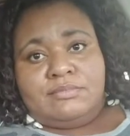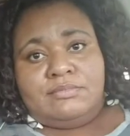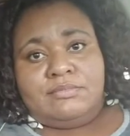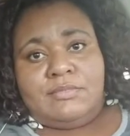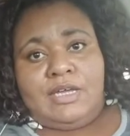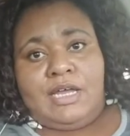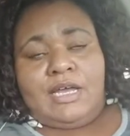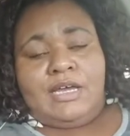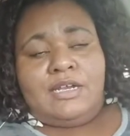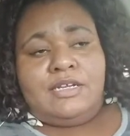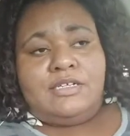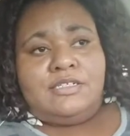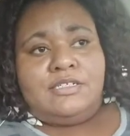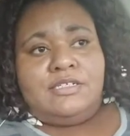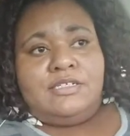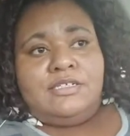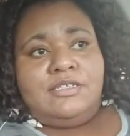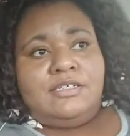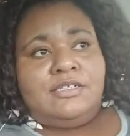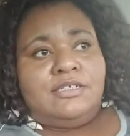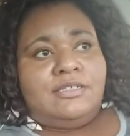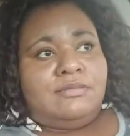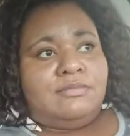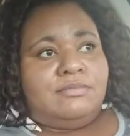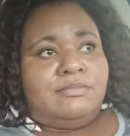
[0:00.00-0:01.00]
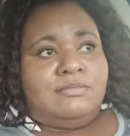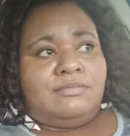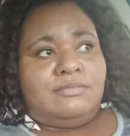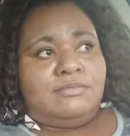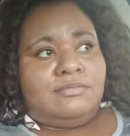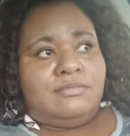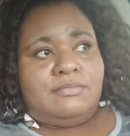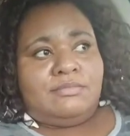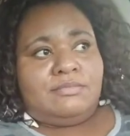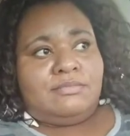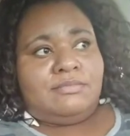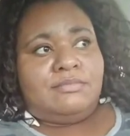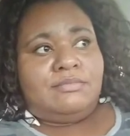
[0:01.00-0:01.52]
honestly
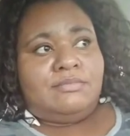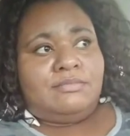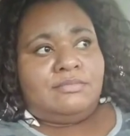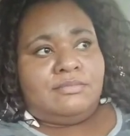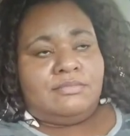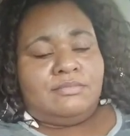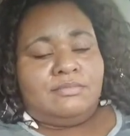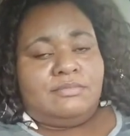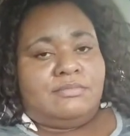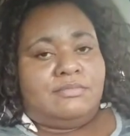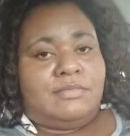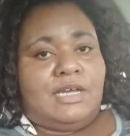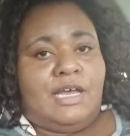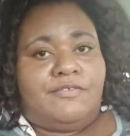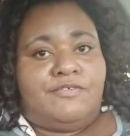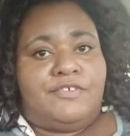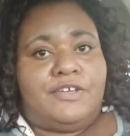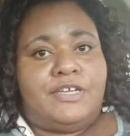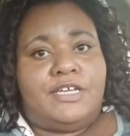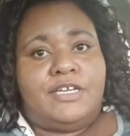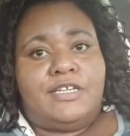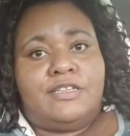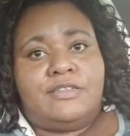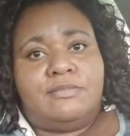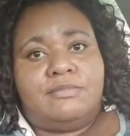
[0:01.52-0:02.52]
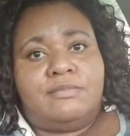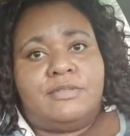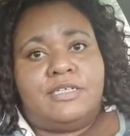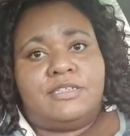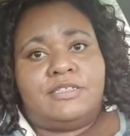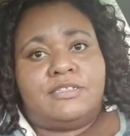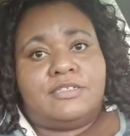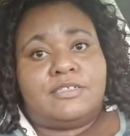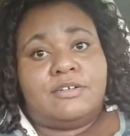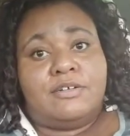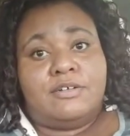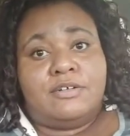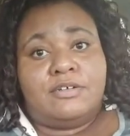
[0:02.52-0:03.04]
I forget that
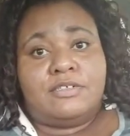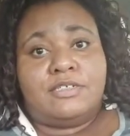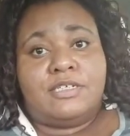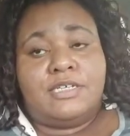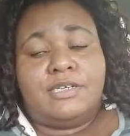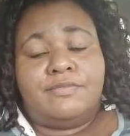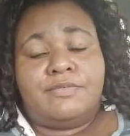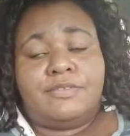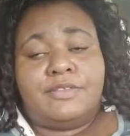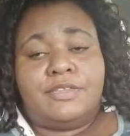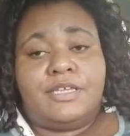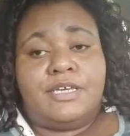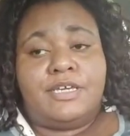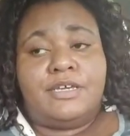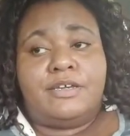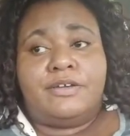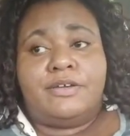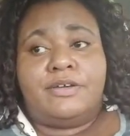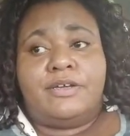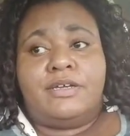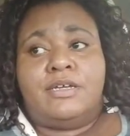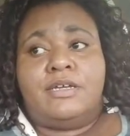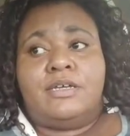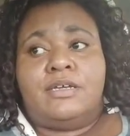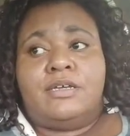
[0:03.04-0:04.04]
the scars are even there